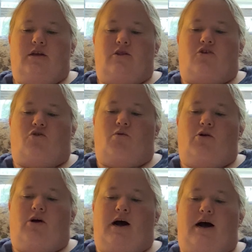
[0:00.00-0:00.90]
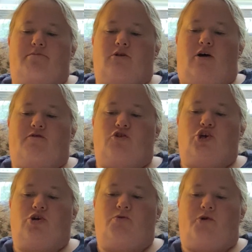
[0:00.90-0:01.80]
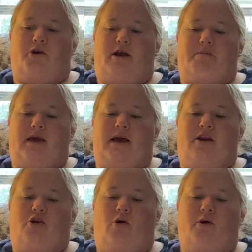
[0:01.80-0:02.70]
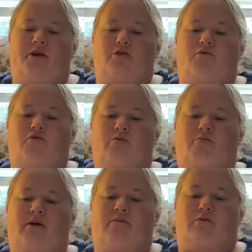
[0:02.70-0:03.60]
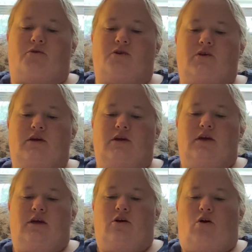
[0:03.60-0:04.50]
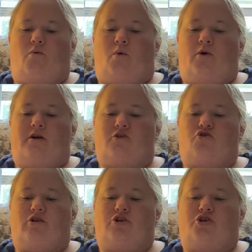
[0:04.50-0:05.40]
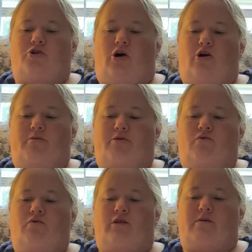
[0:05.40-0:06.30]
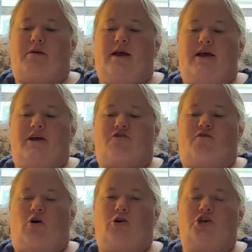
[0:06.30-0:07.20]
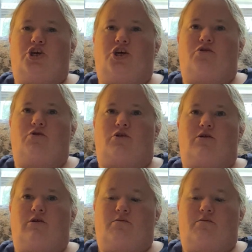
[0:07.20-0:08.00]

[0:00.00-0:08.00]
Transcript: The squirrel hopped off her shoulder and began gnawing through the brambles. Aurora stretched her arm through them as far as she could.